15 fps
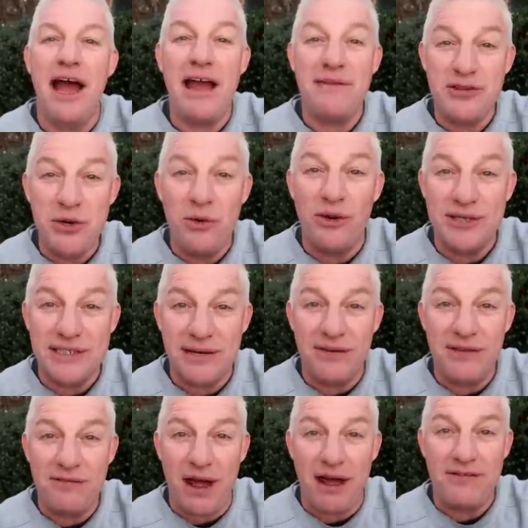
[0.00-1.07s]
I have
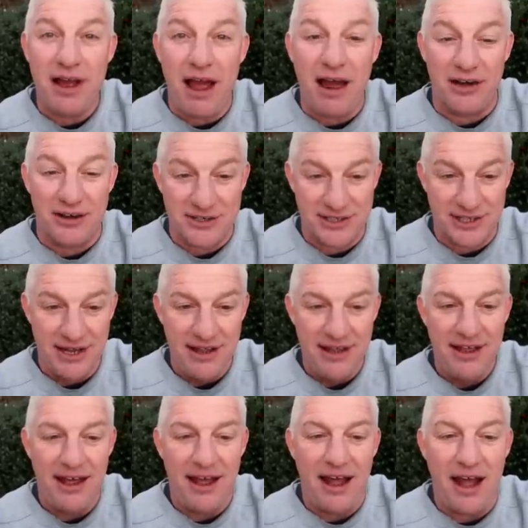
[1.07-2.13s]
$275.
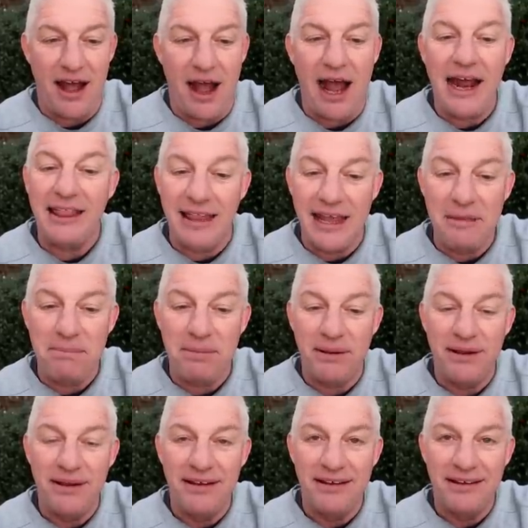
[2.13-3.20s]
Uh, I limp.
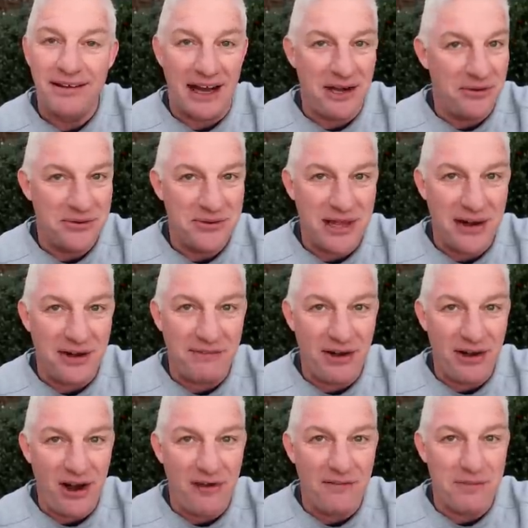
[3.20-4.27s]
I don't do that
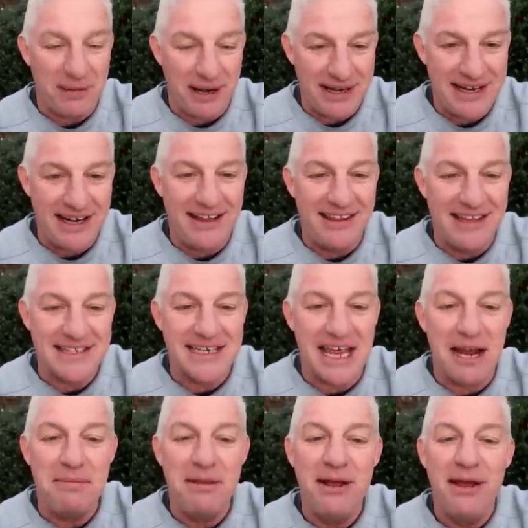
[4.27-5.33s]
very often, but I did in this
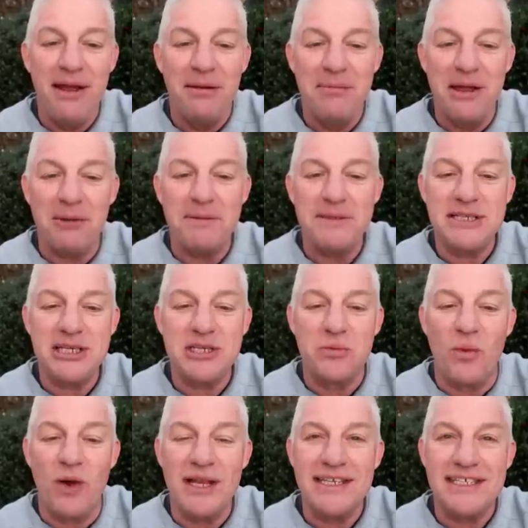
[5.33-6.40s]
game. Middle position
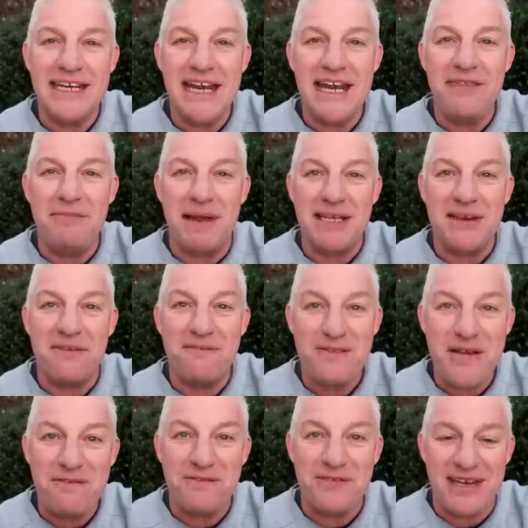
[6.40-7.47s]
one, Steve makes it
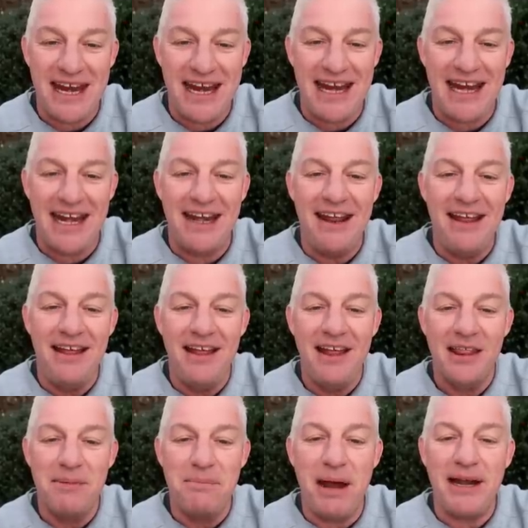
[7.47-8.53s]
15.
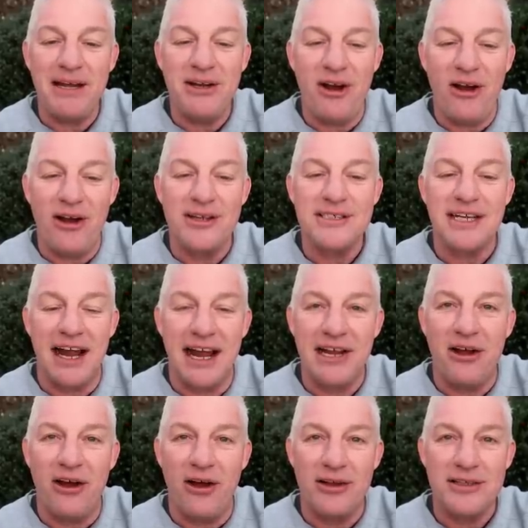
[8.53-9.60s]
The button calls and I
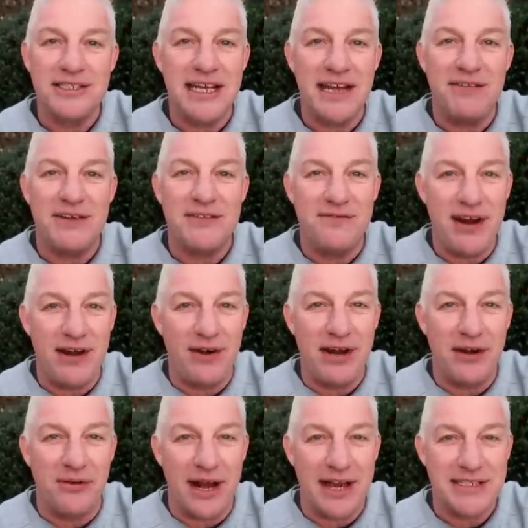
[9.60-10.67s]
call. Steve is very
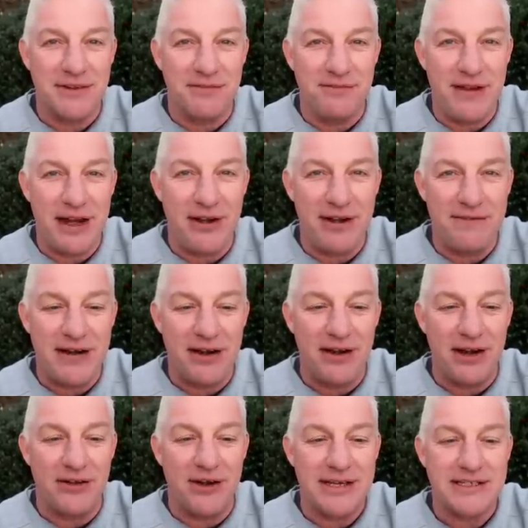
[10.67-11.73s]
aggressive, very,
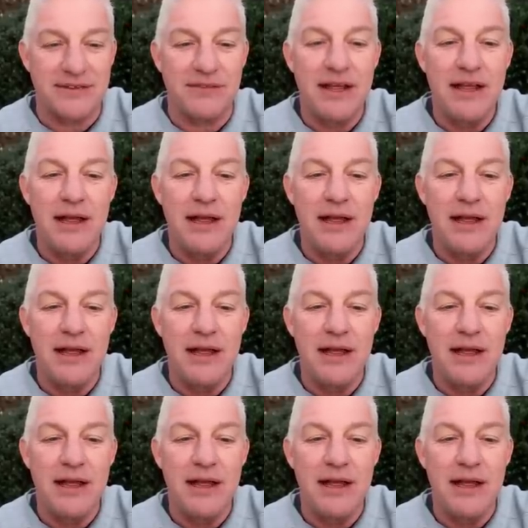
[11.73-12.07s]
very aggressive.